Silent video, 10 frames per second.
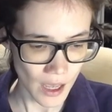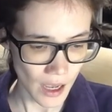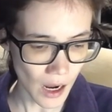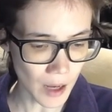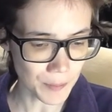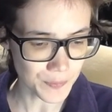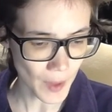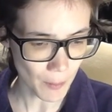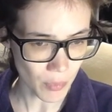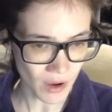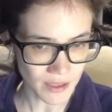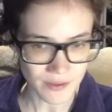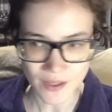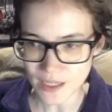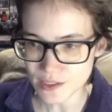But
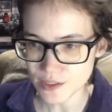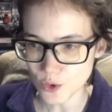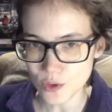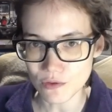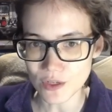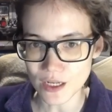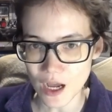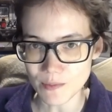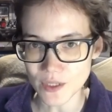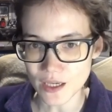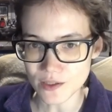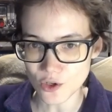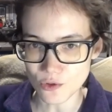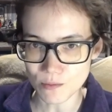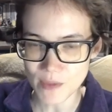that's sort of an update.
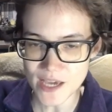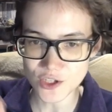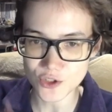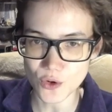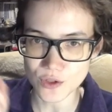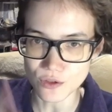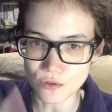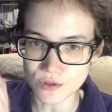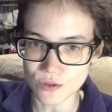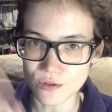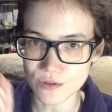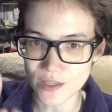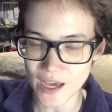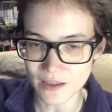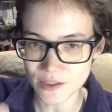So make sure you do that